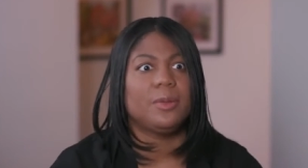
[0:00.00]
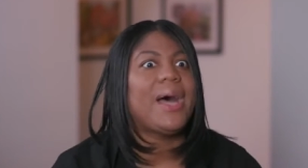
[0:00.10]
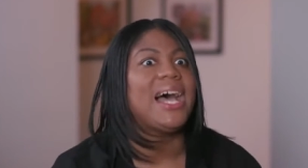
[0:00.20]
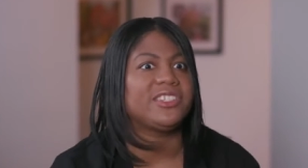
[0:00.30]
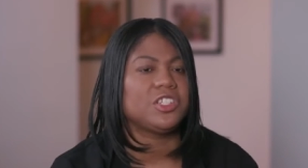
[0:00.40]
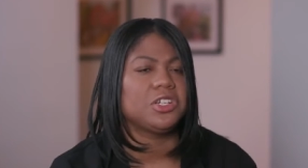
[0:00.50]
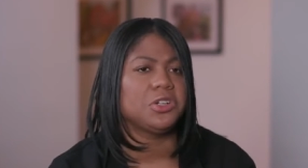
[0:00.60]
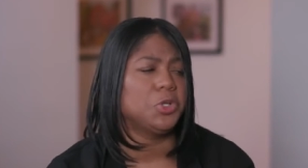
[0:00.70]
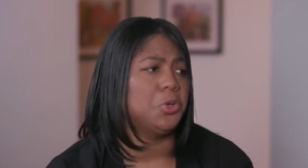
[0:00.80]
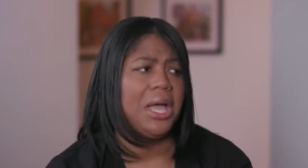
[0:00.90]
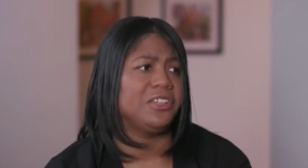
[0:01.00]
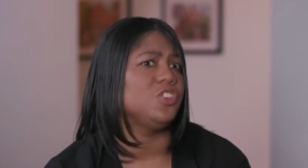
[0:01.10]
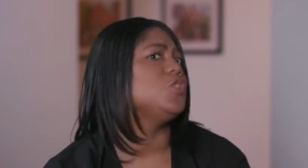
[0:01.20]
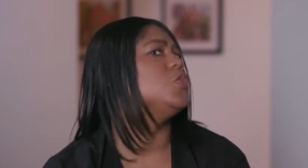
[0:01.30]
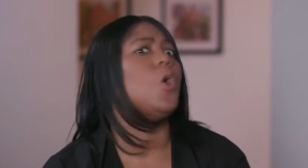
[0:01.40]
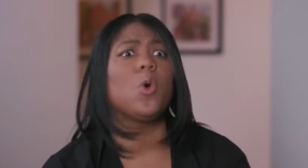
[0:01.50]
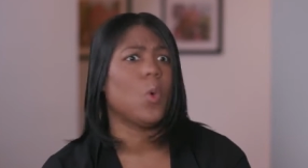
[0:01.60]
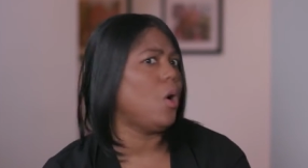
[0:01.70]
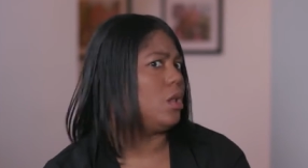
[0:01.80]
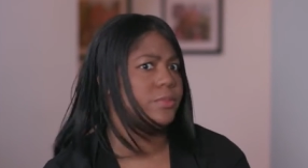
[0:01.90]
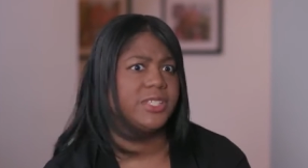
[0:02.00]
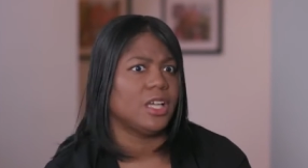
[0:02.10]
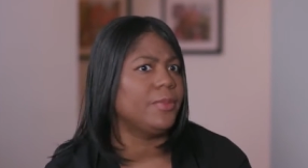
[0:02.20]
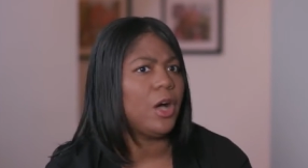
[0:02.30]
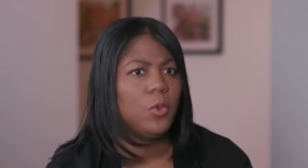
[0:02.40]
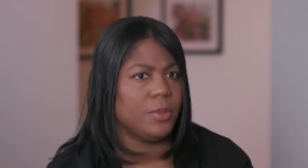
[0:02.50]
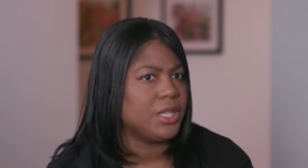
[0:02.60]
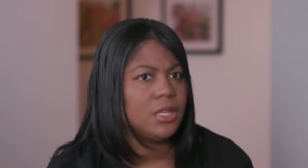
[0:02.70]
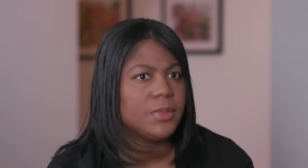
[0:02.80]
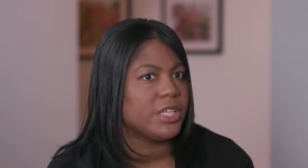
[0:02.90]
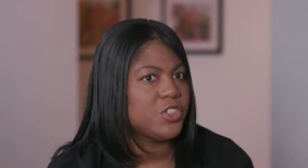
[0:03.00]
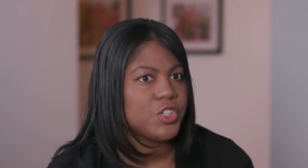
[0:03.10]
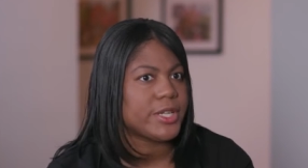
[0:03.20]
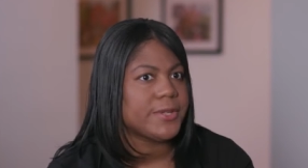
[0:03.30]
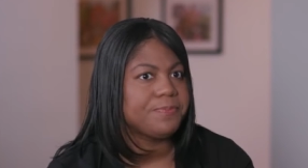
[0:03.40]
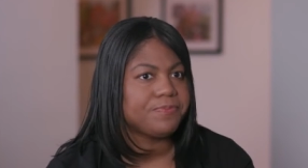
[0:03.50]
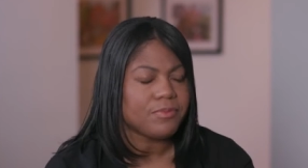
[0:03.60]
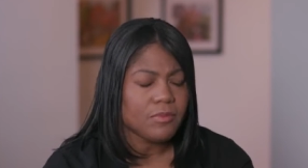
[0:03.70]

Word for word: a pastor who had no qualms about women in ministry.